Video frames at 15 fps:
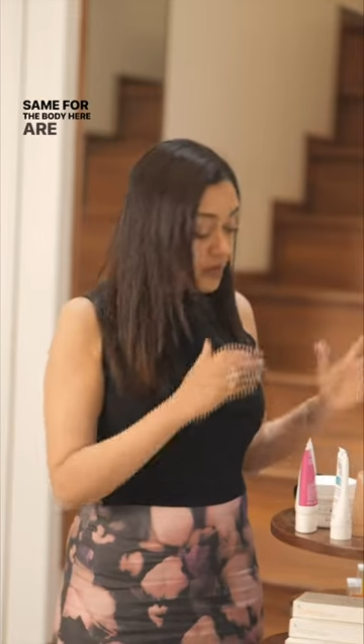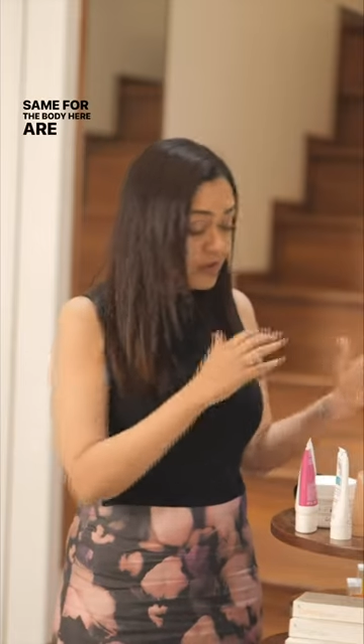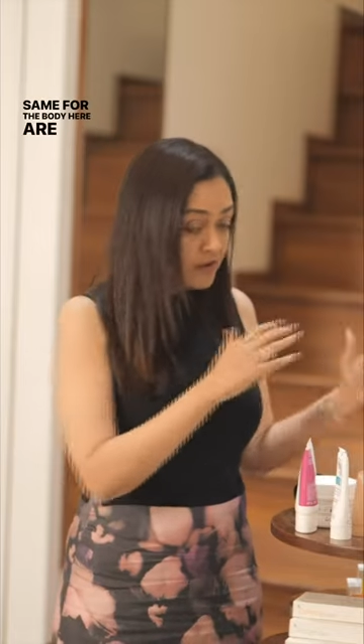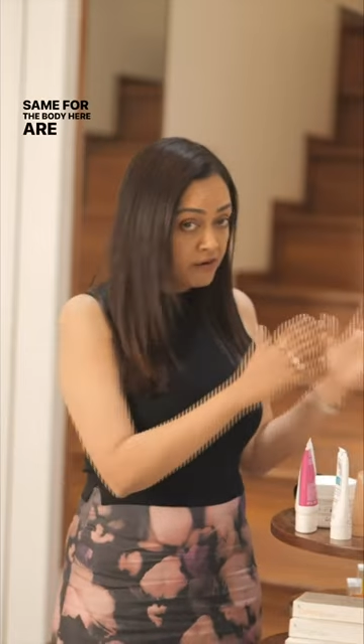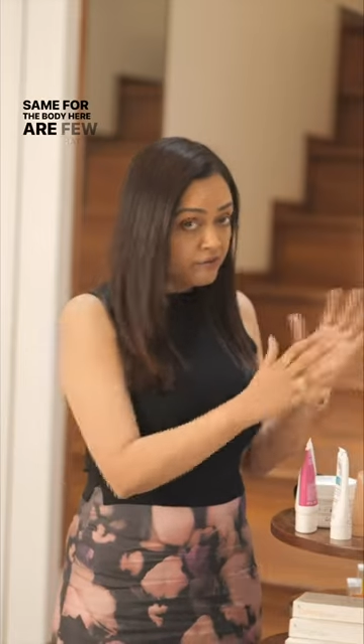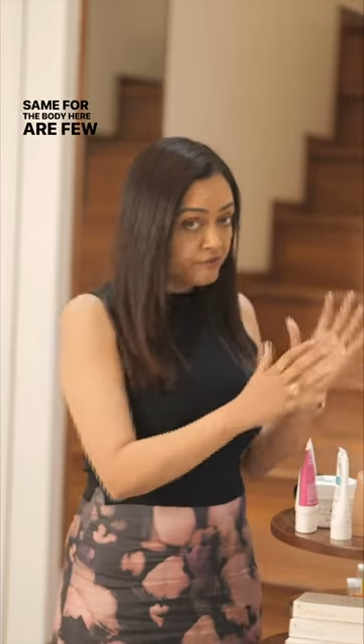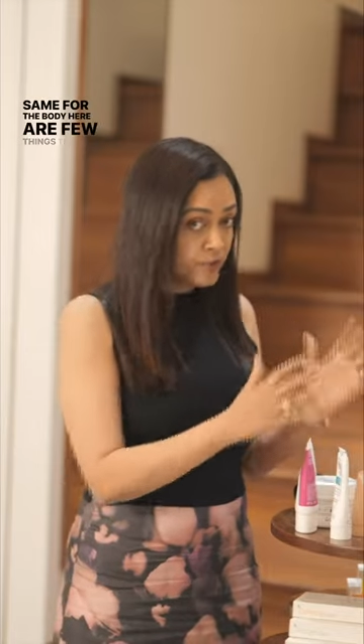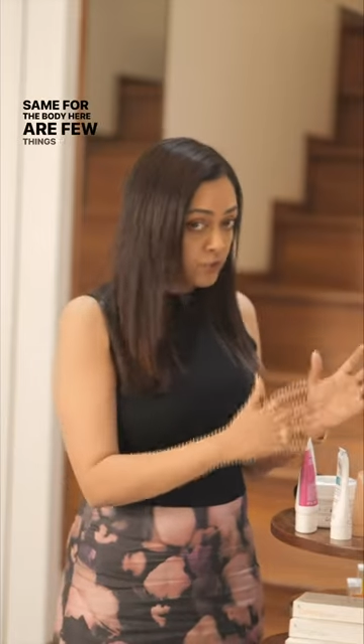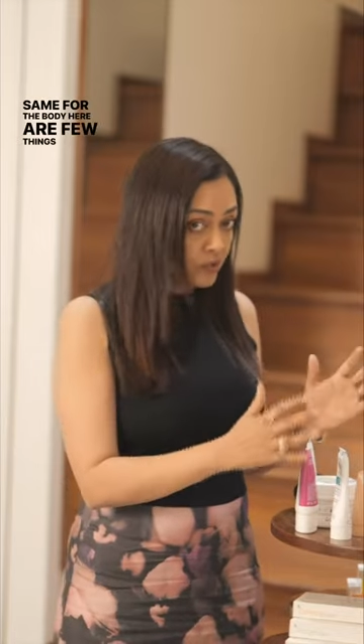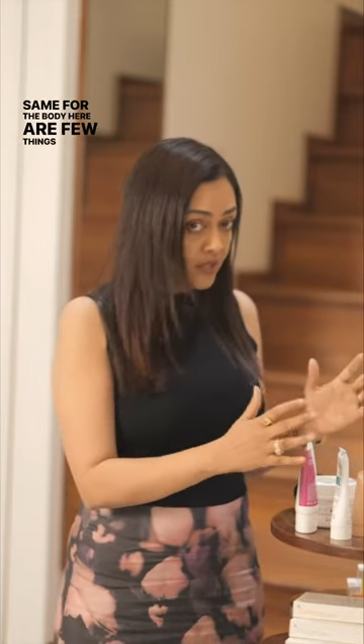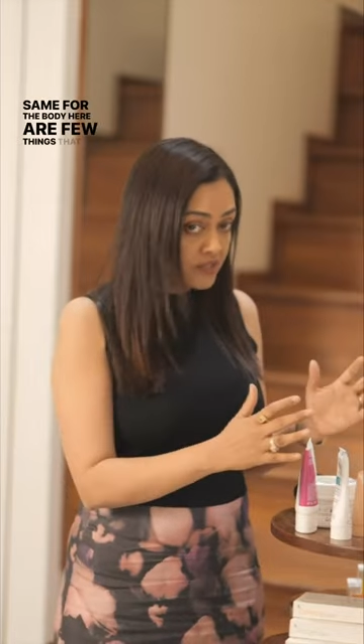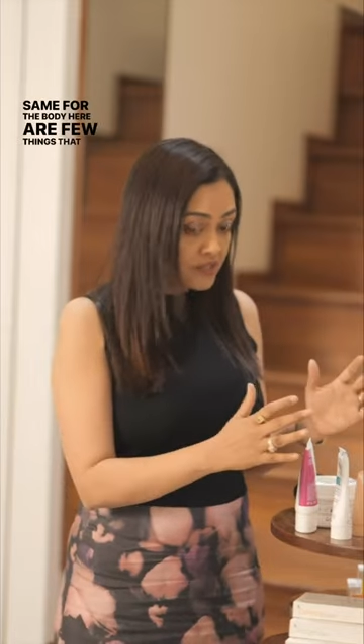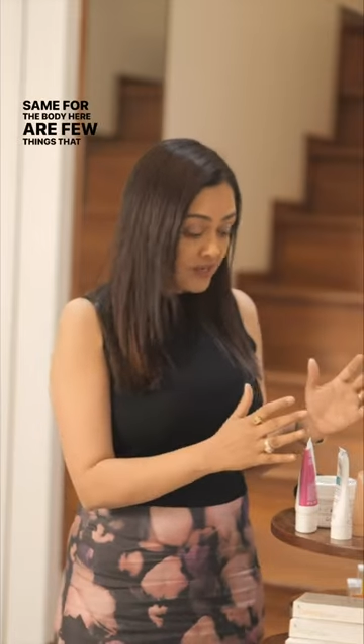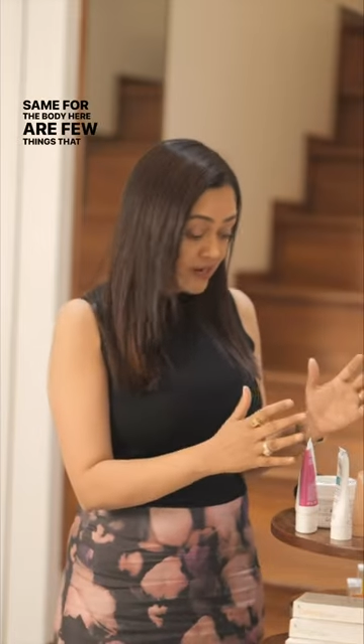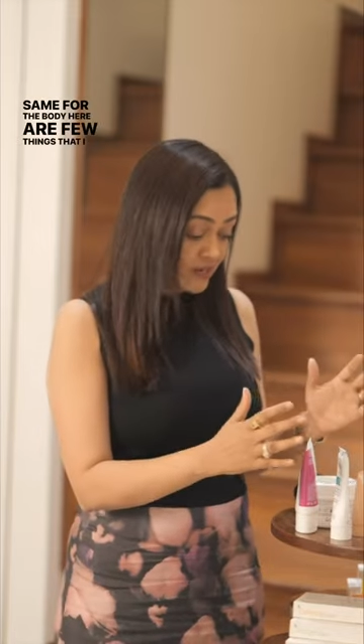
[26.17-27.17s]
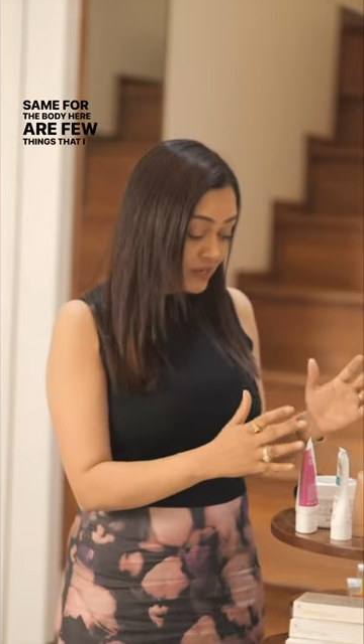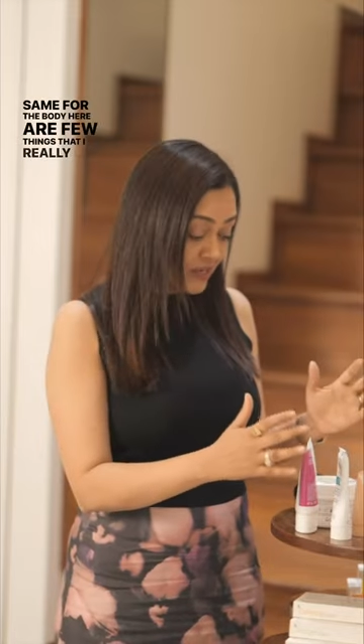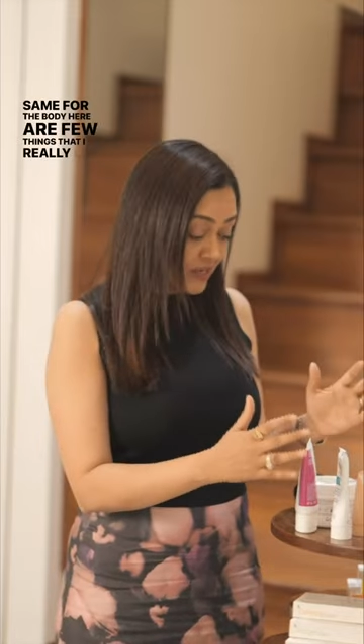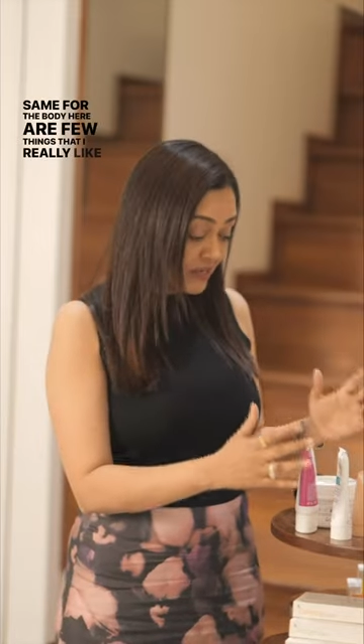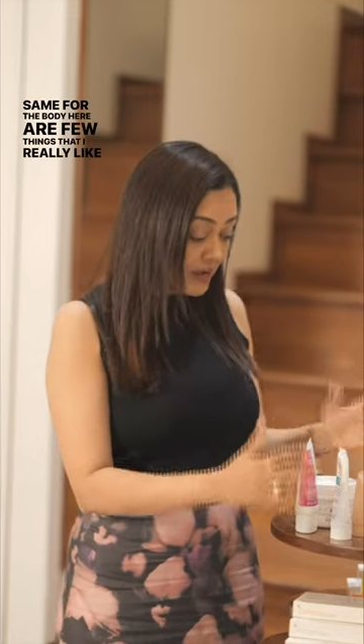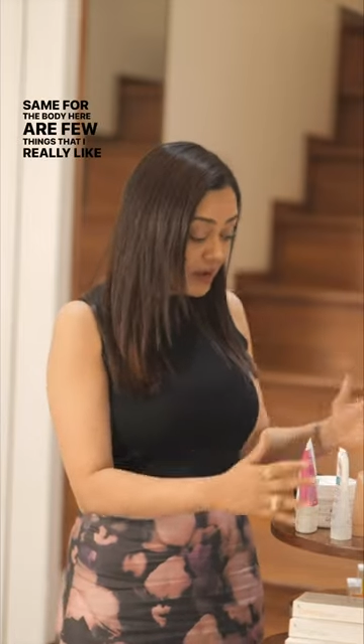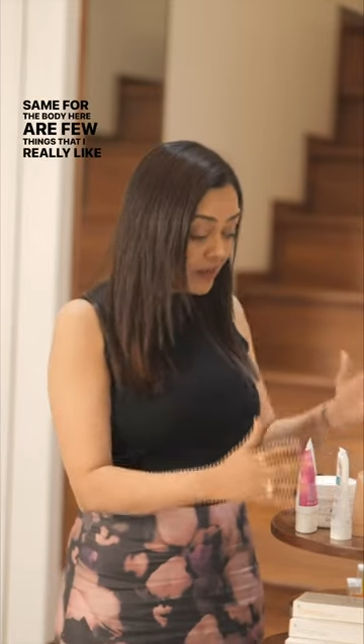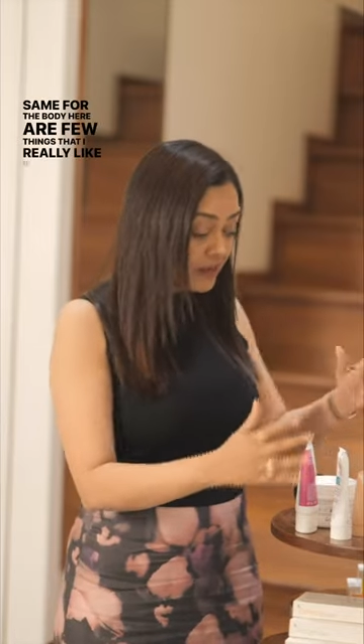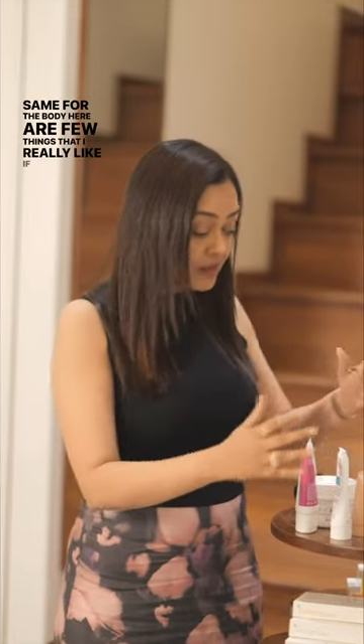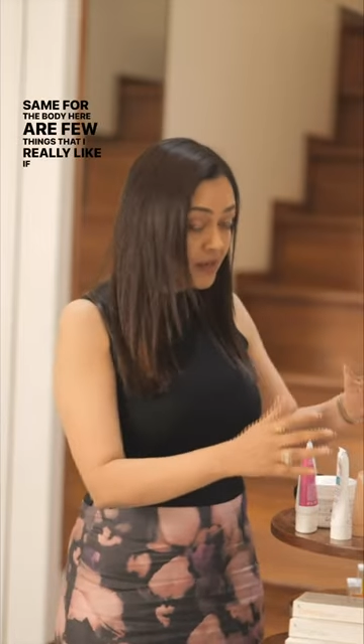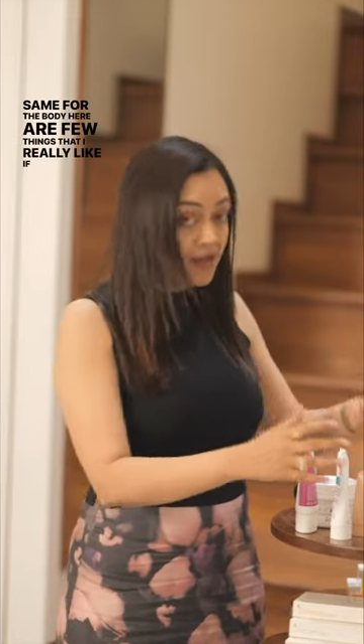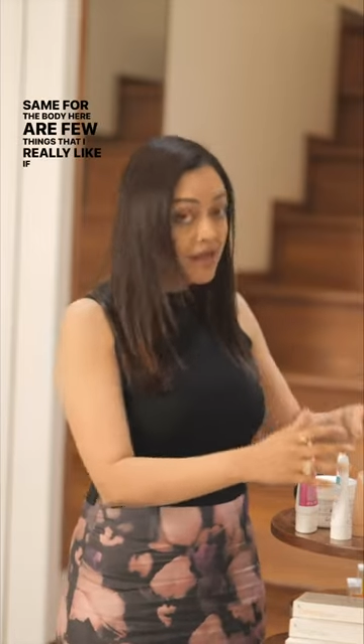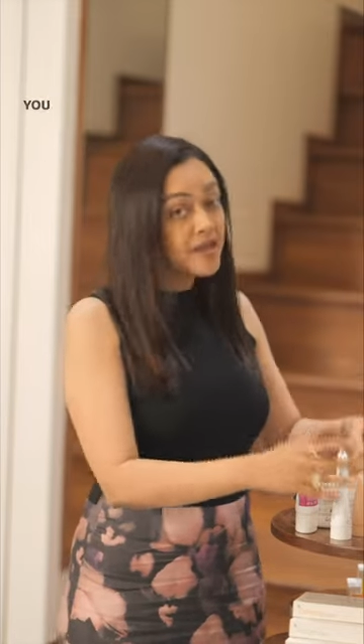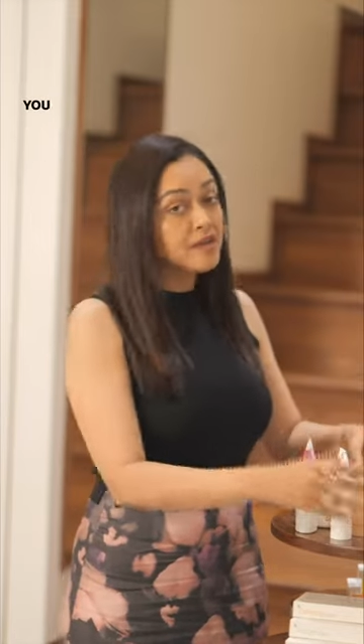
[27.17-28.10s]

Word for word: Here are a few things that I really like.